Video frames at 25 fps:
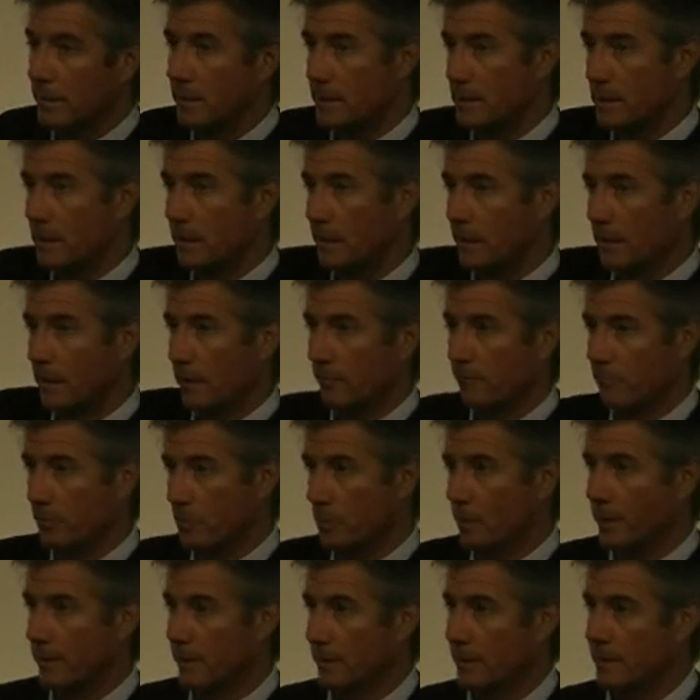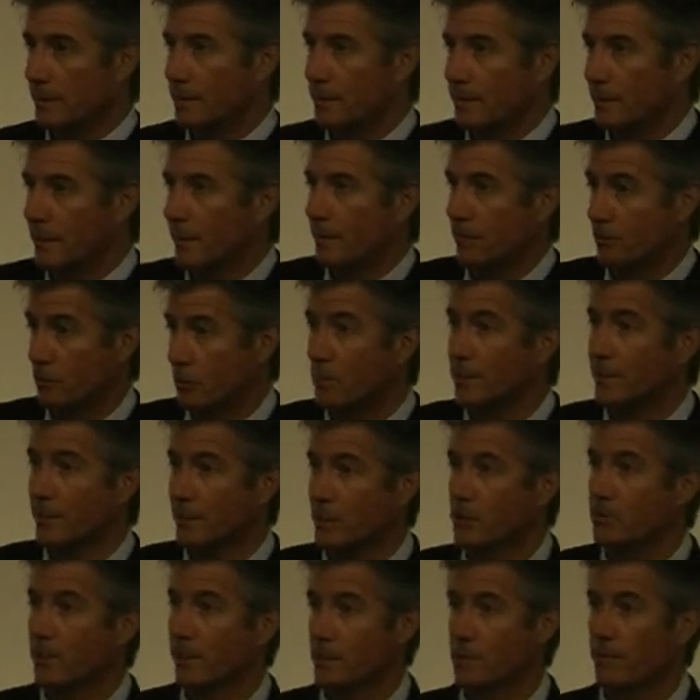is thinking of doing this, uh, doing
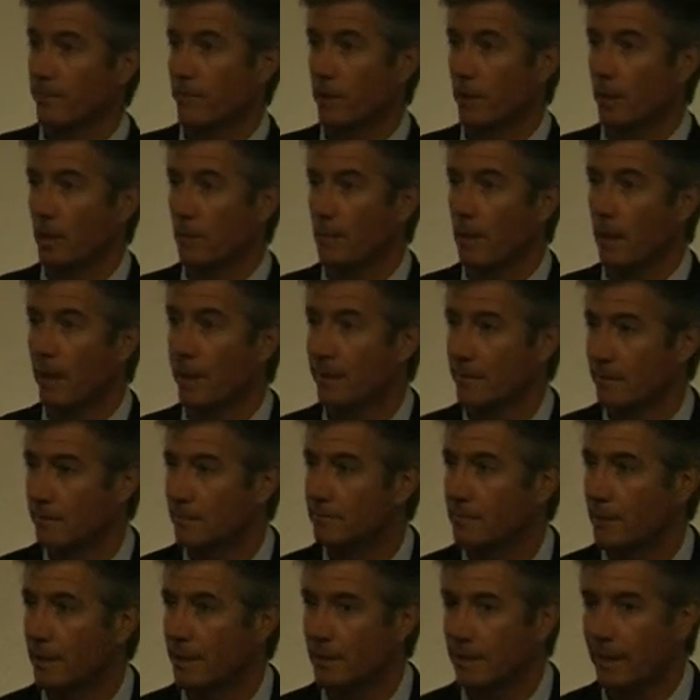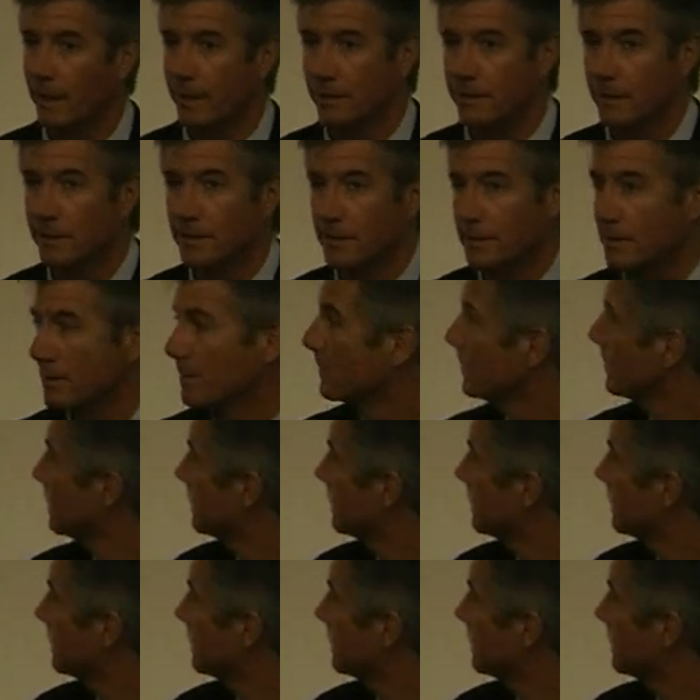a stretch of the Autobahn uh, like this.